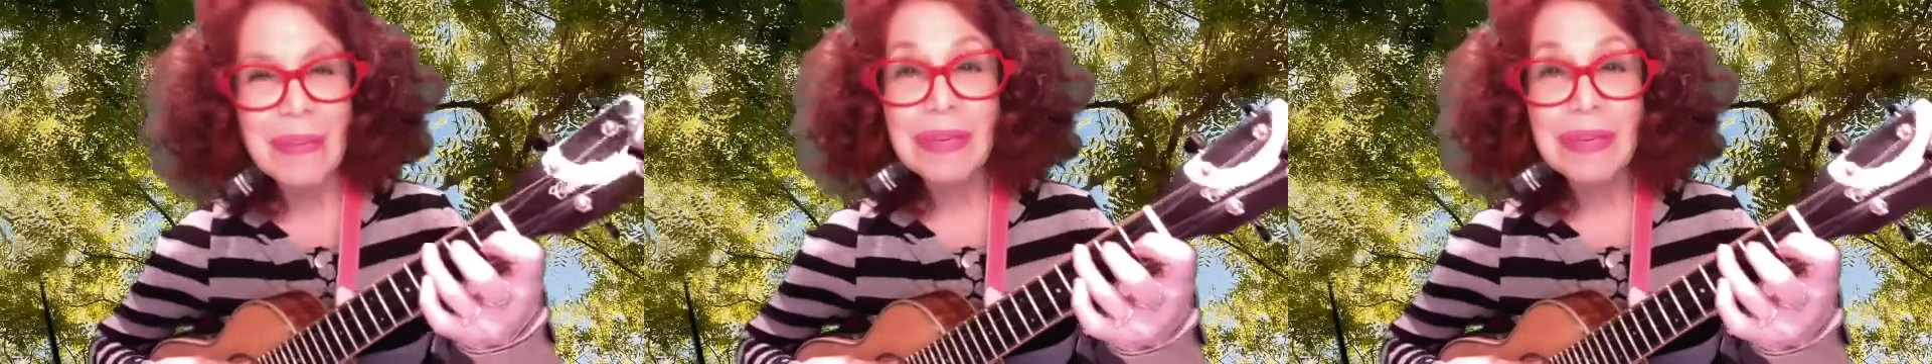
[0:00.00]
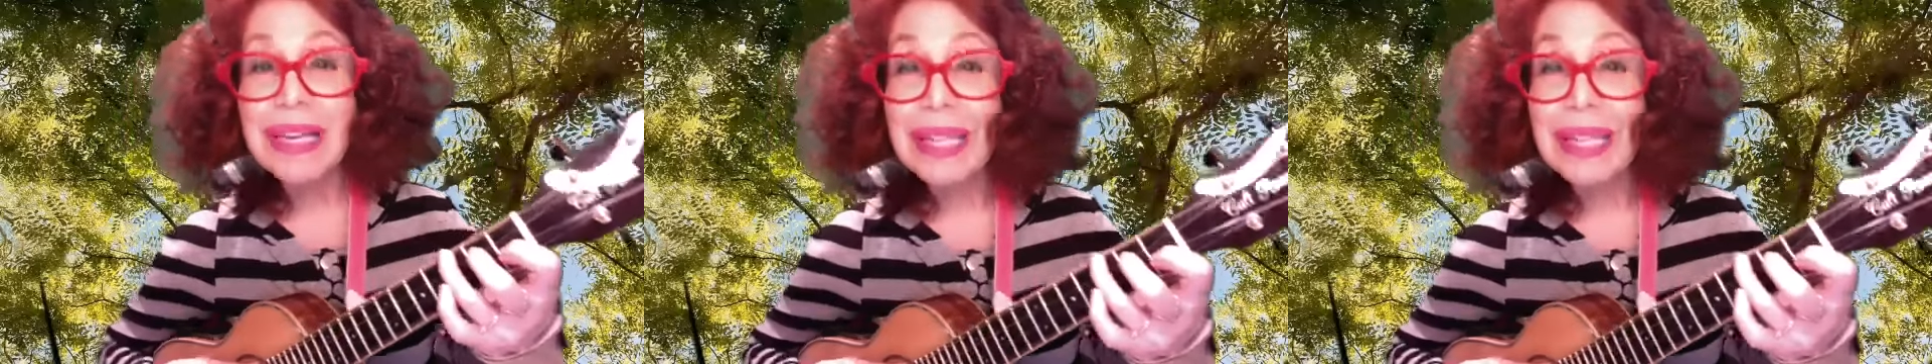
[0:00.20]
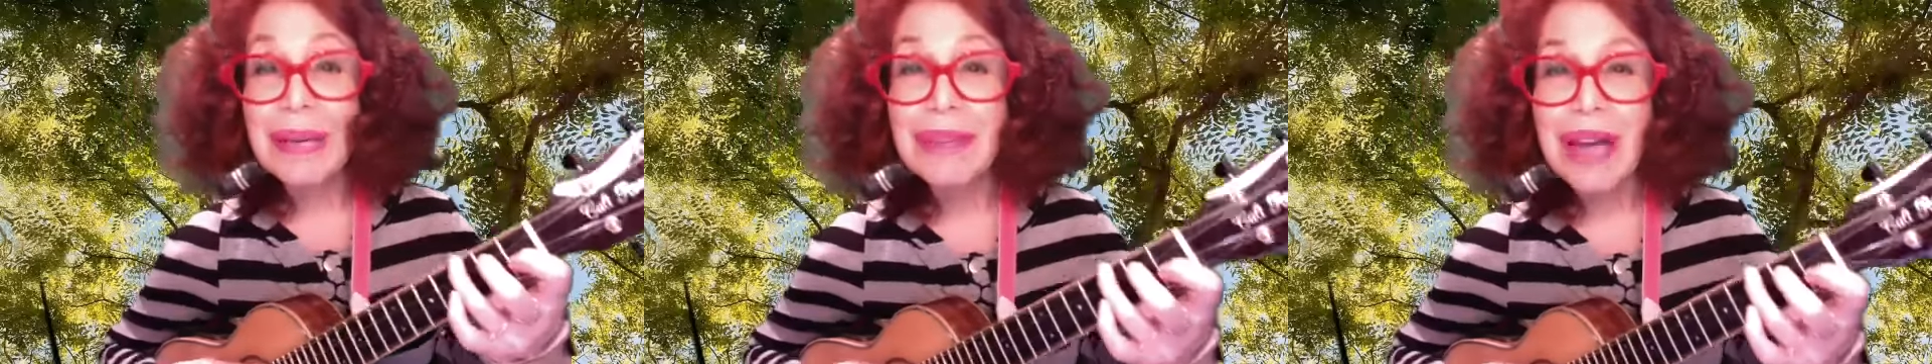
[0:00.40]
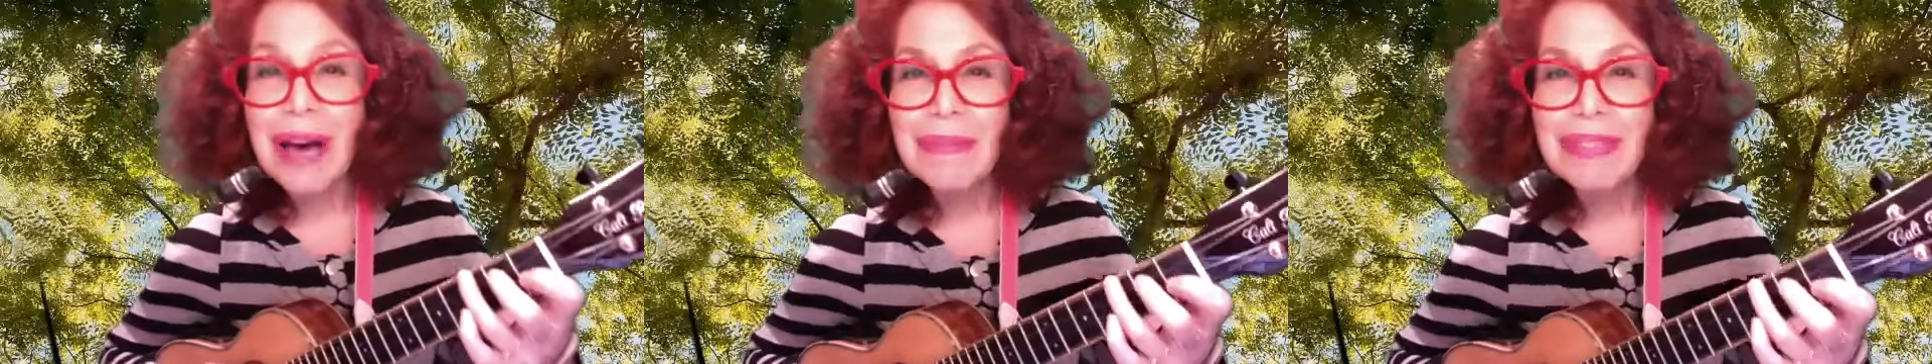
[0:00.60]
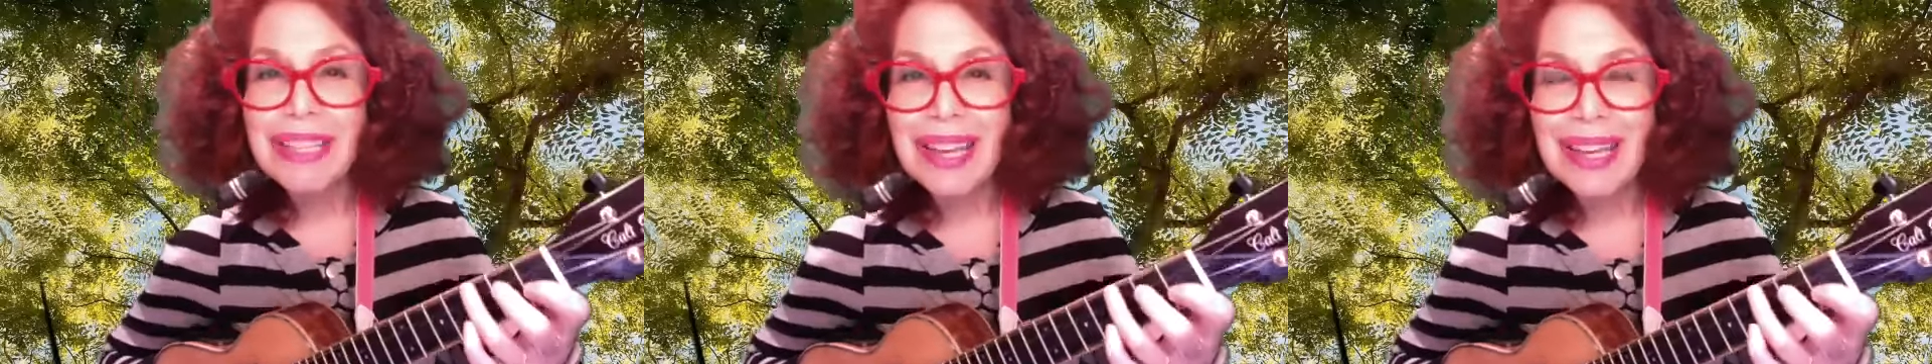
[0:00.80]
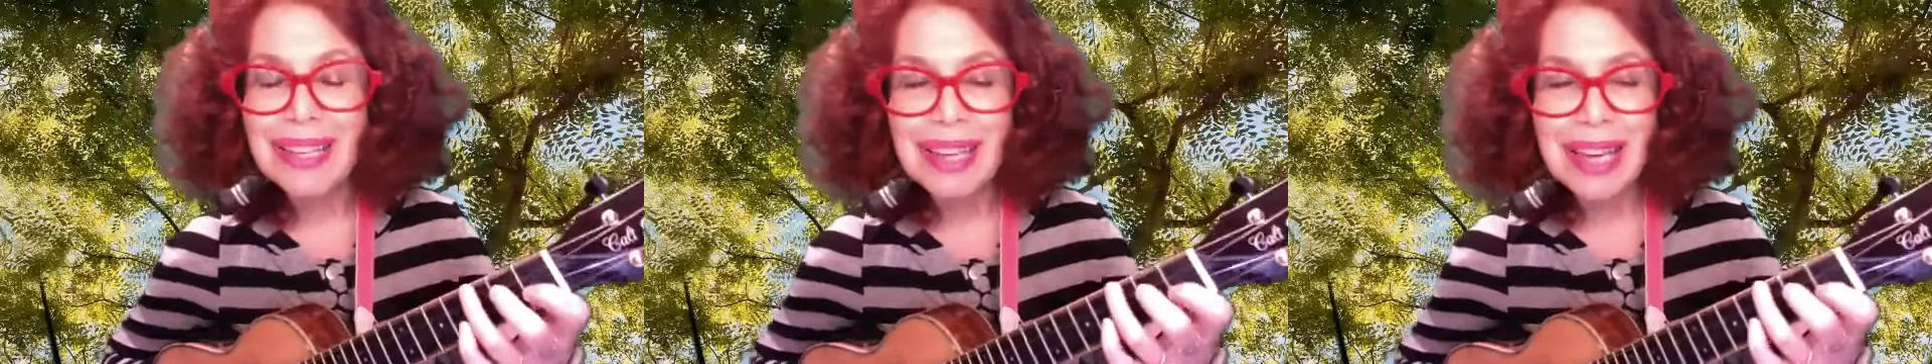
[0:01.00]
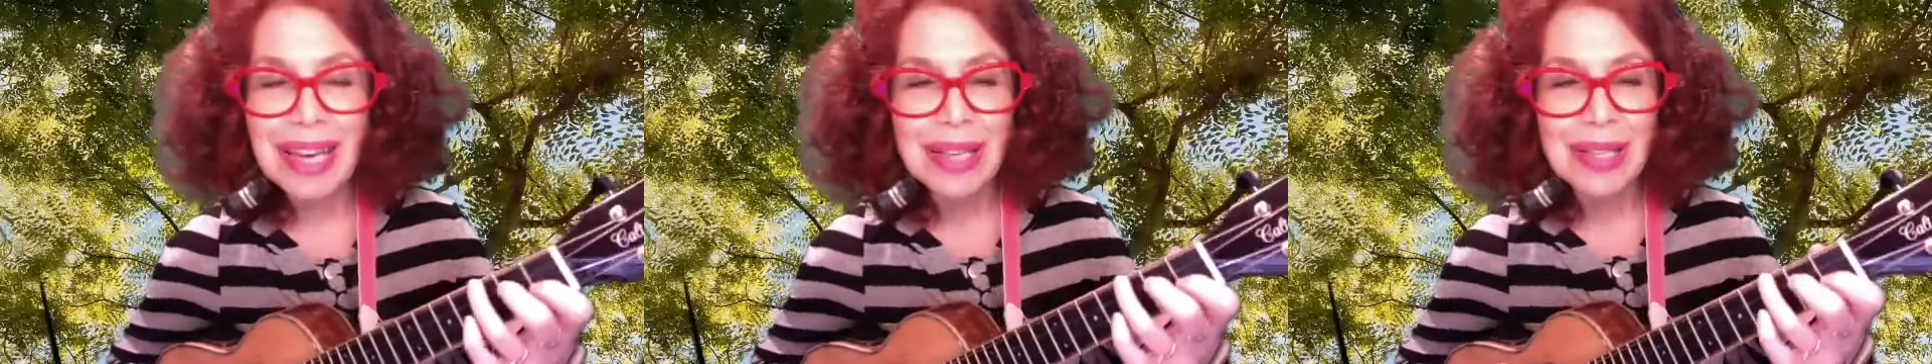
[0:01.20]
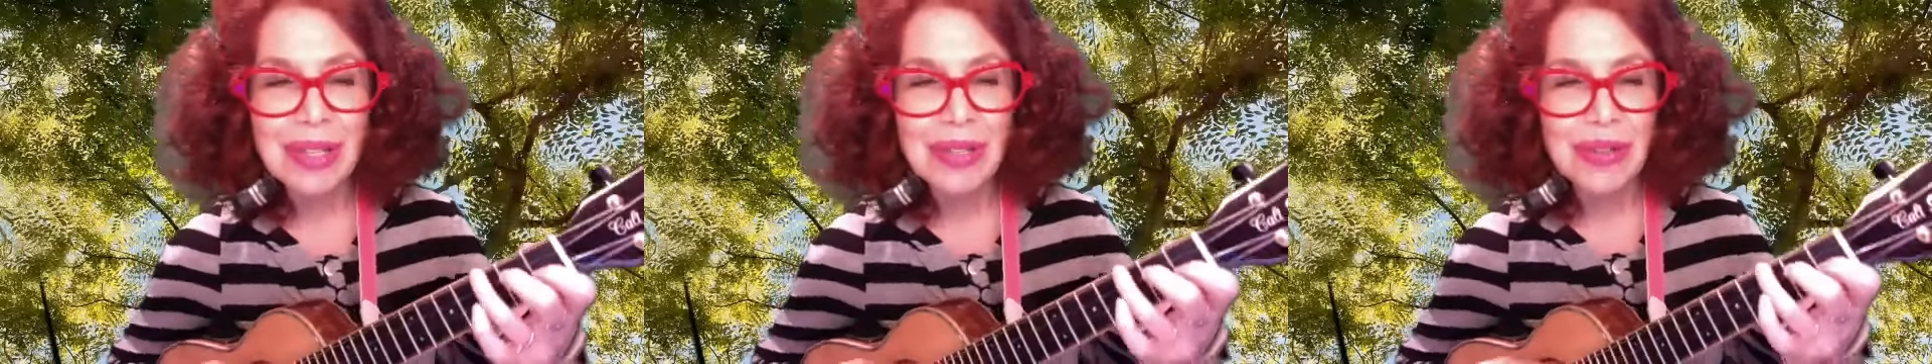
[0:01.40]
because I'm not playing the
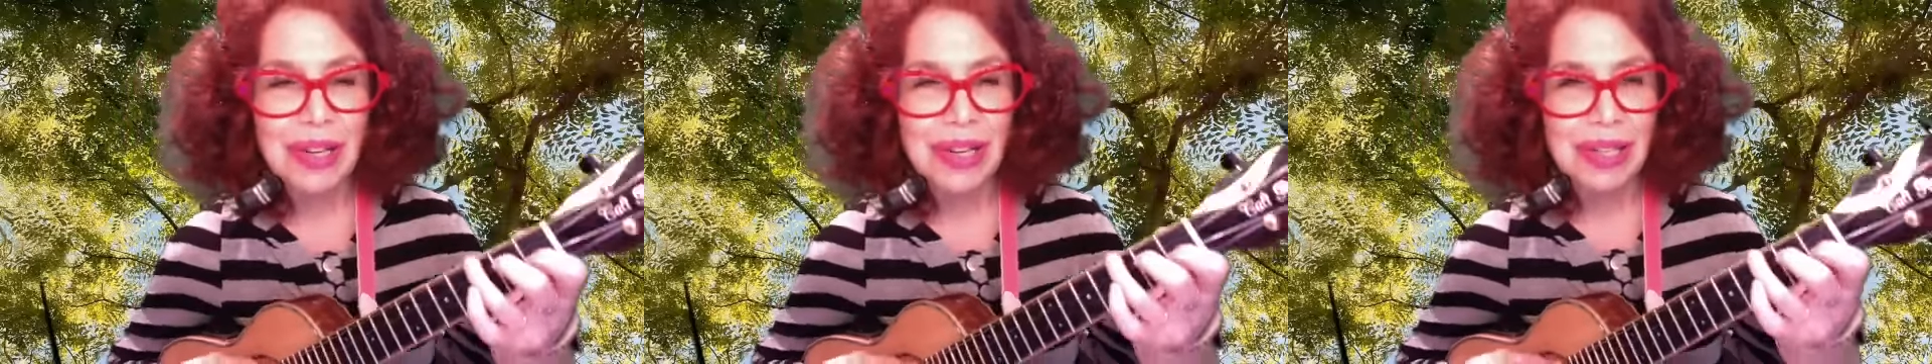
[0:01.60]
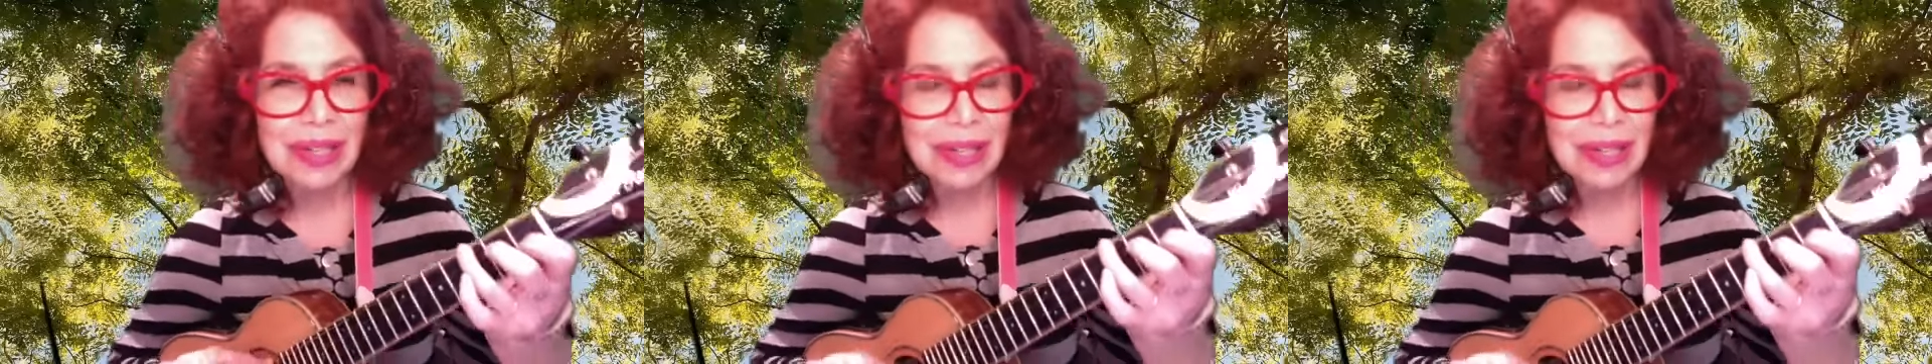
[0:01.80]
A string.